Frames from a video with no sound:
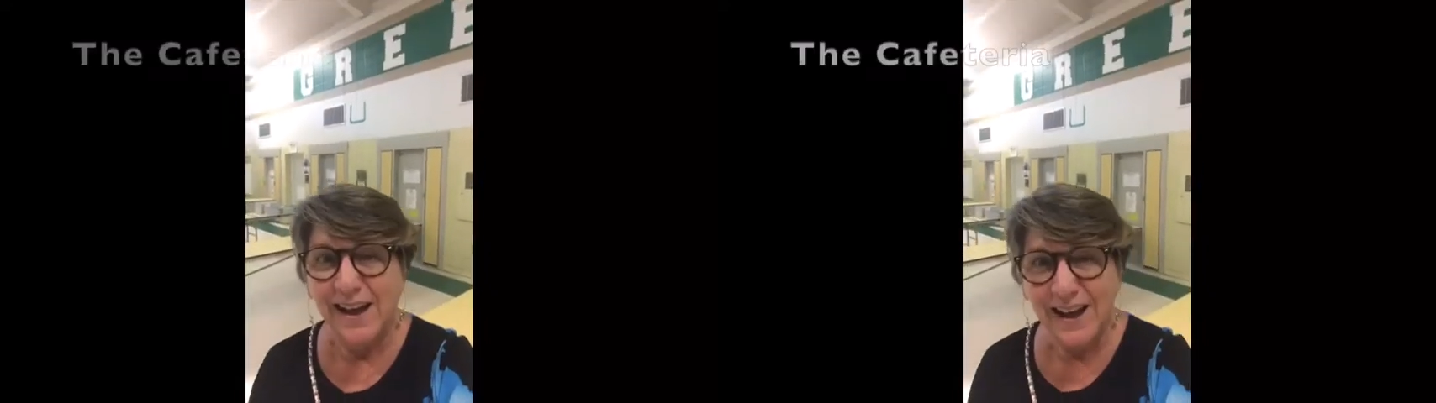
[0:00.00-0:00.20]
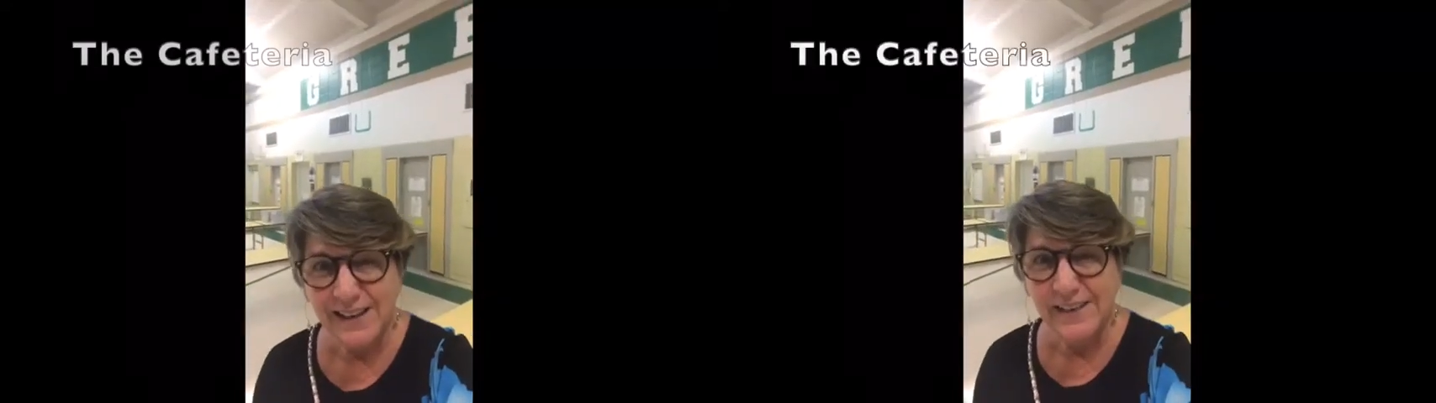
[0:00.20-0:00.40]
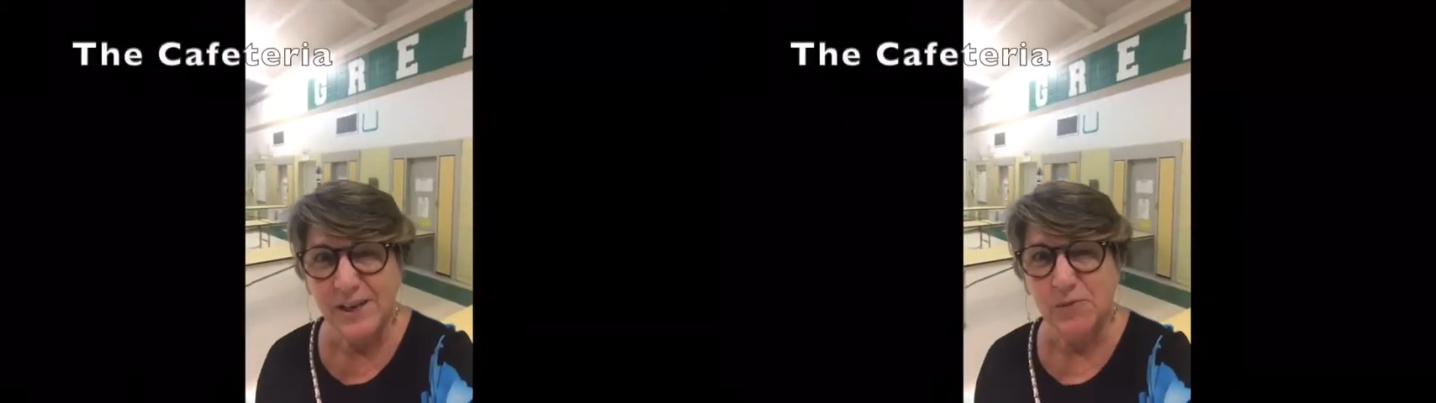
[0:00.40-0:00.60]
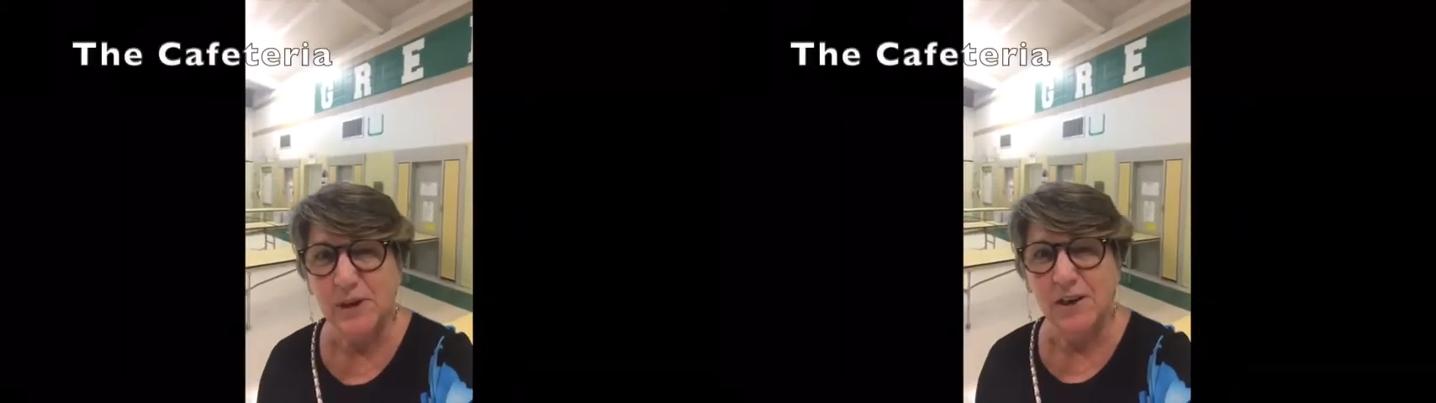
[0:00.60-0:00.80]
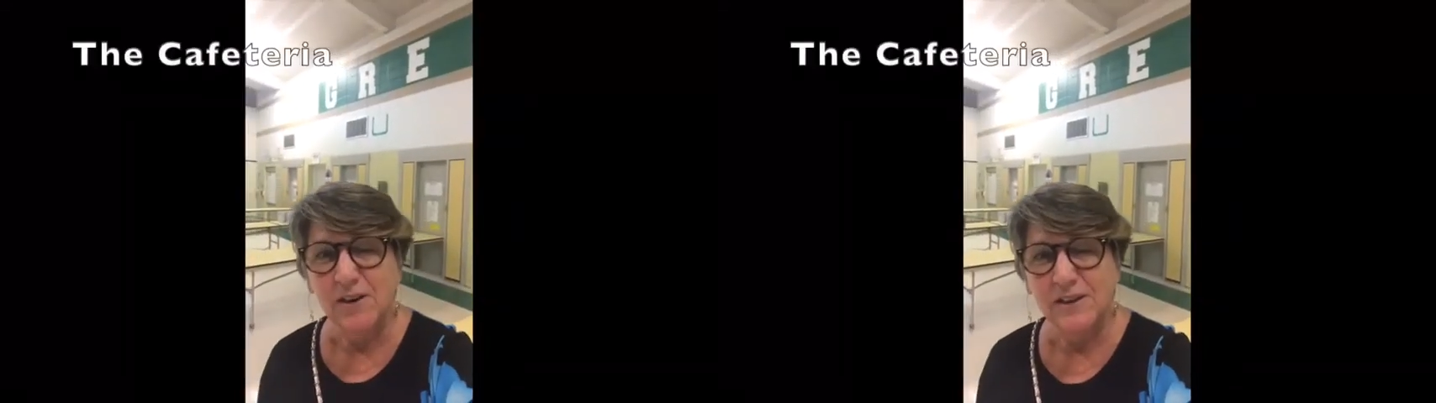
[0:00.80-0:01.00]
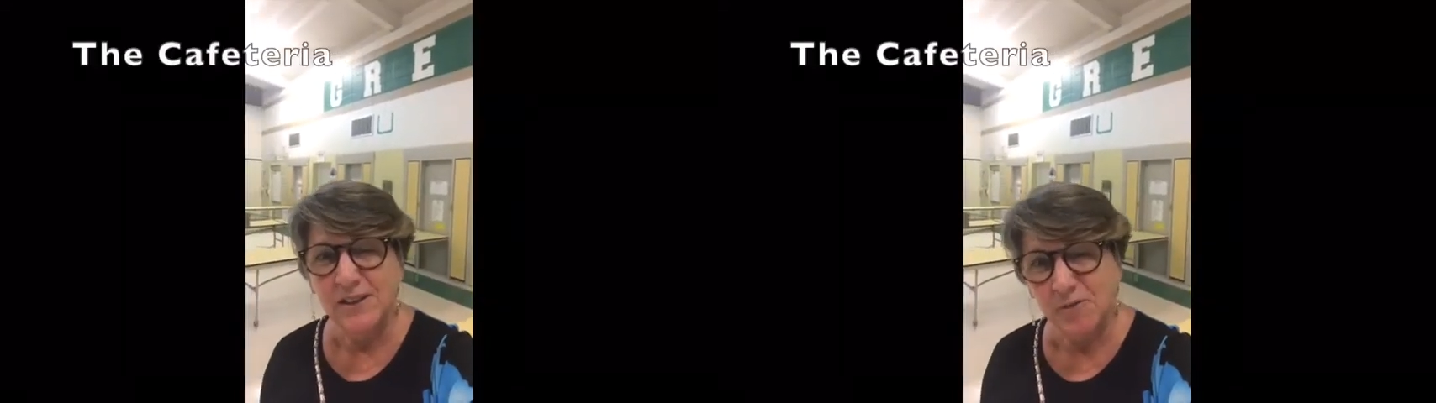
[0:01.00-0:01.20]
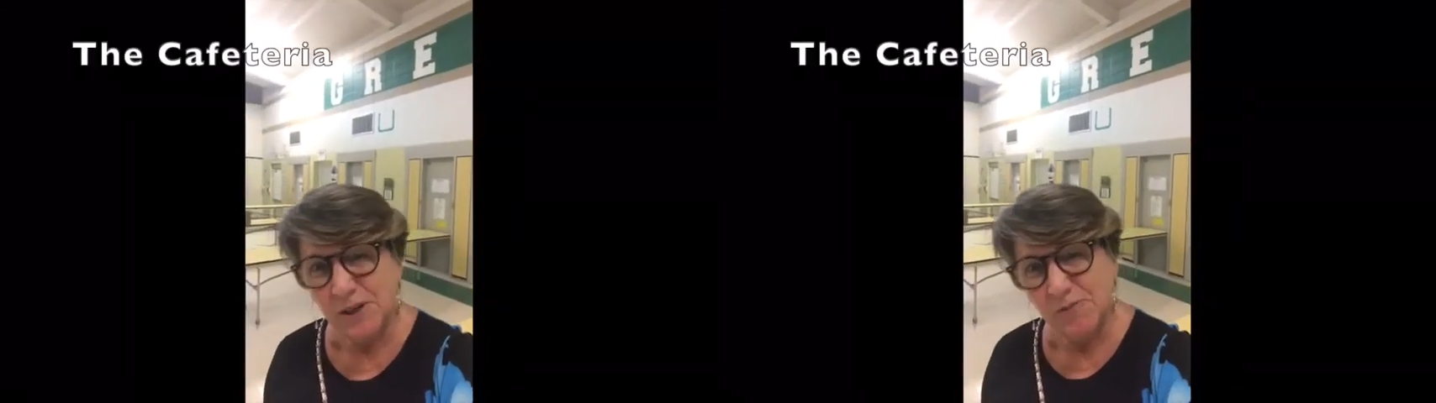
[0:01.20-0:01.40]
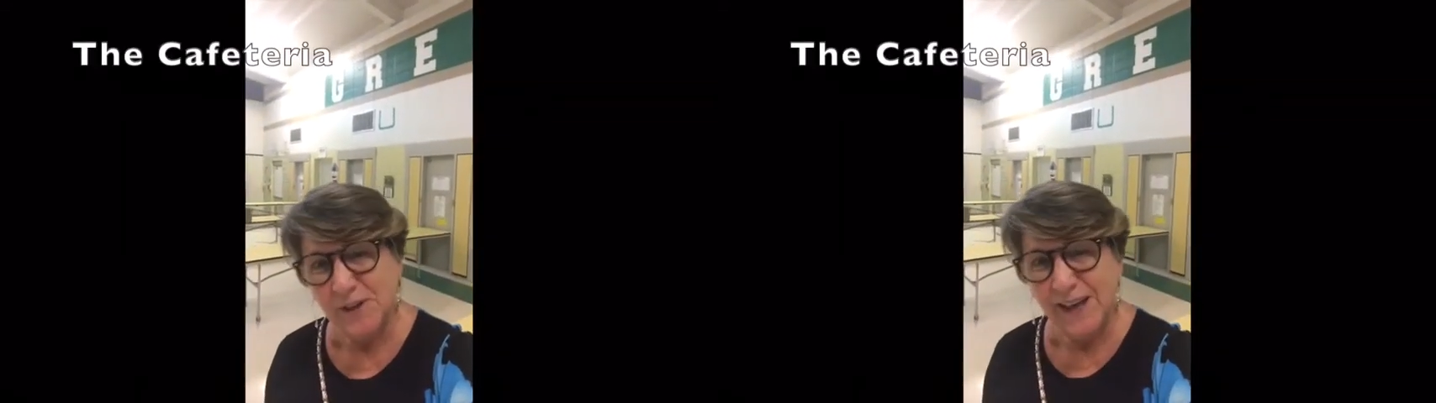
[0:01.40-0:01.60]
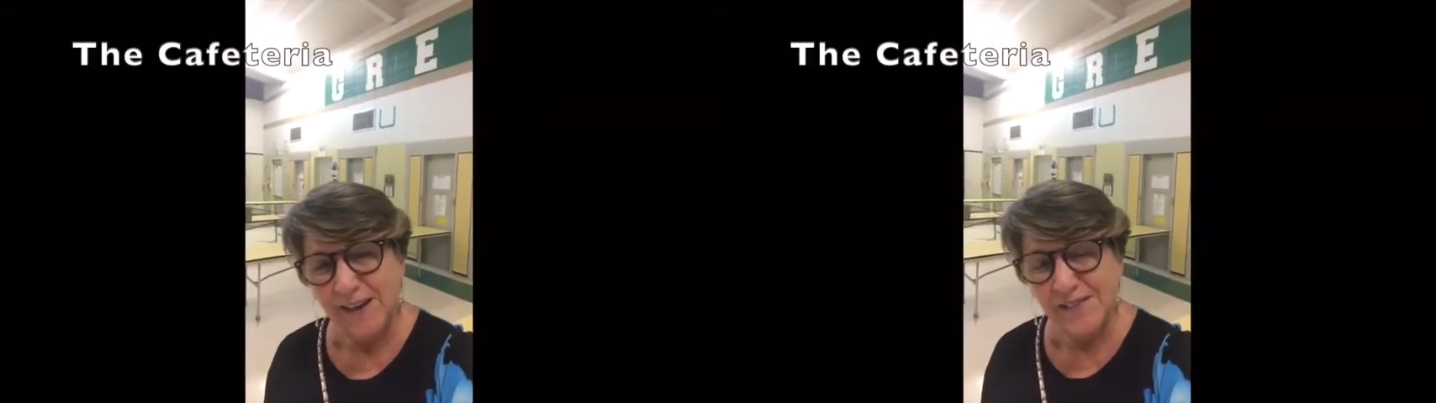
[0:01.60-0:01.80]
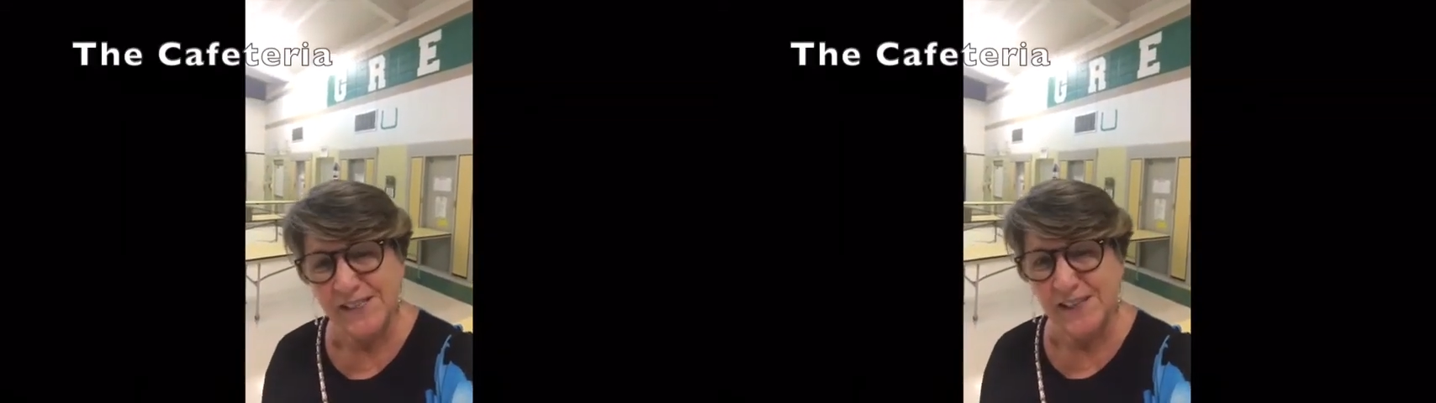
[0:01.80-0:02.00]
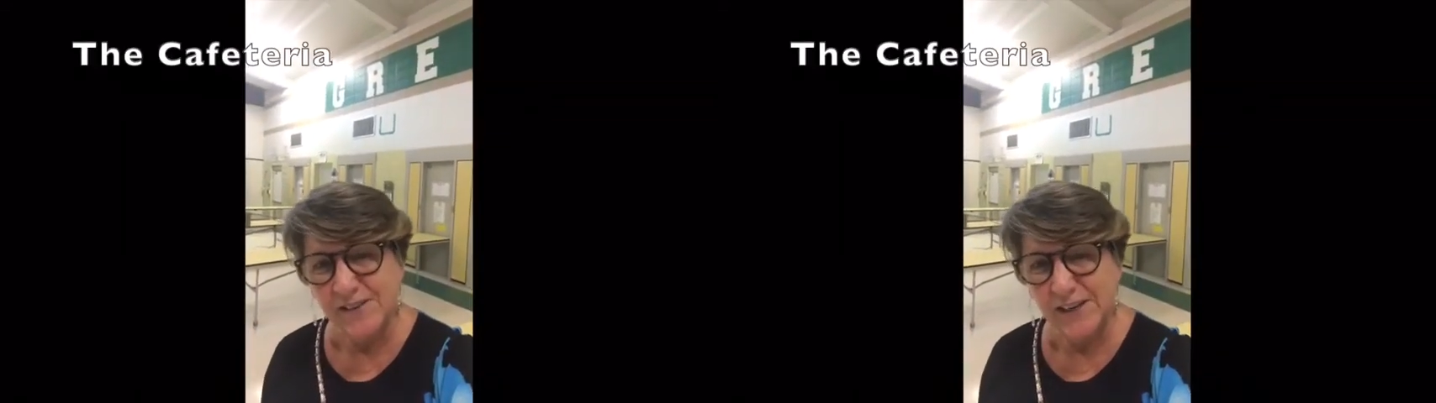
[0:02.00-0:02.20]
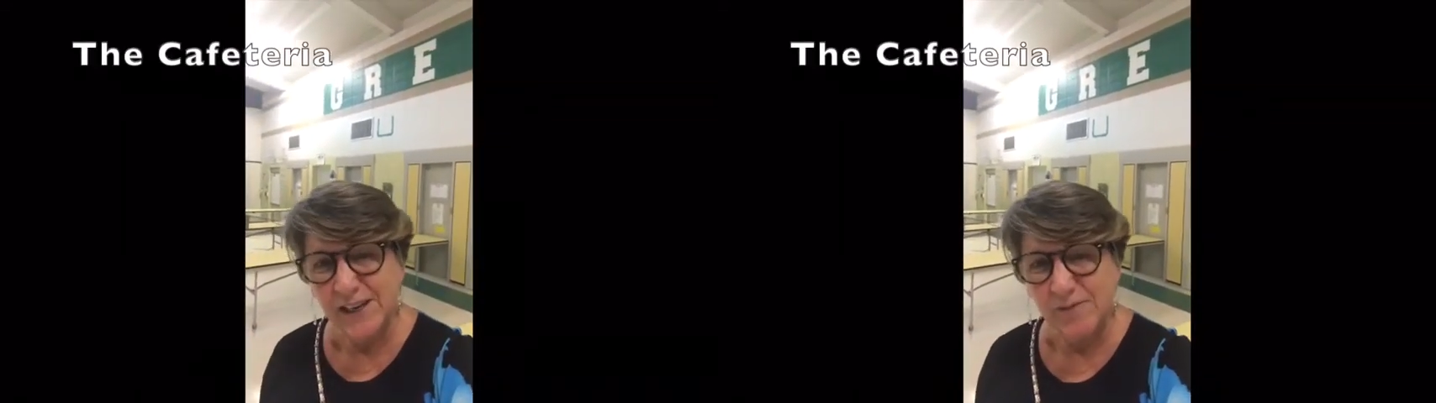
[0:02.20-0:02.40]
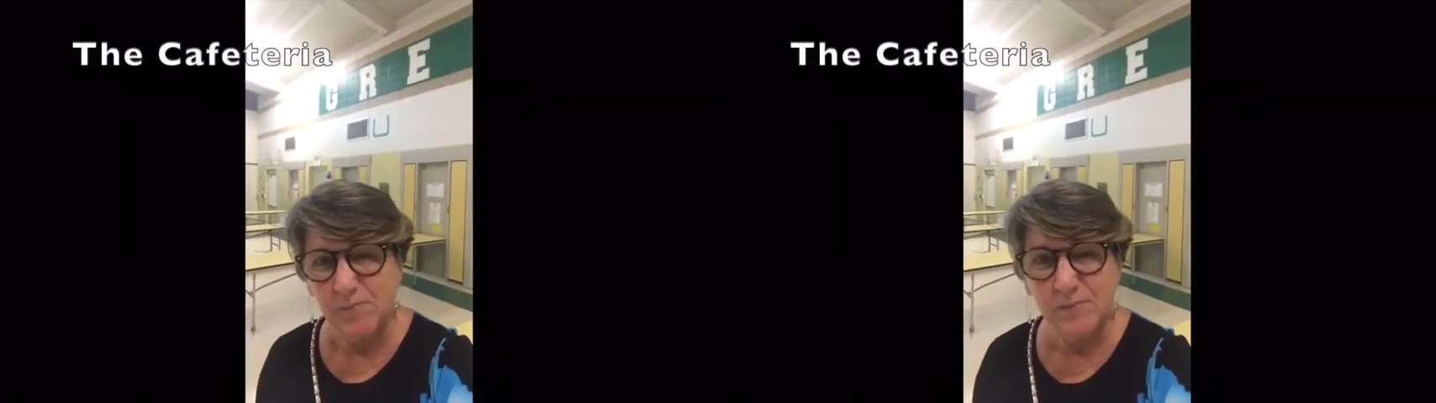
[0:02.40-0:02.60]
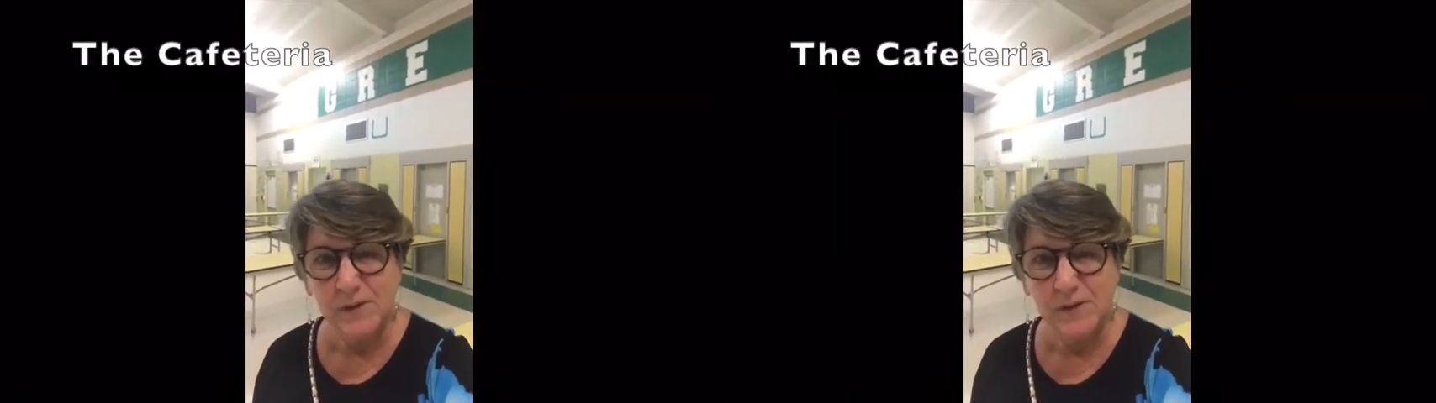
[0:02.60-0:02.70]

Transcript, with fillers: And here we are in the Greenwood cafeteria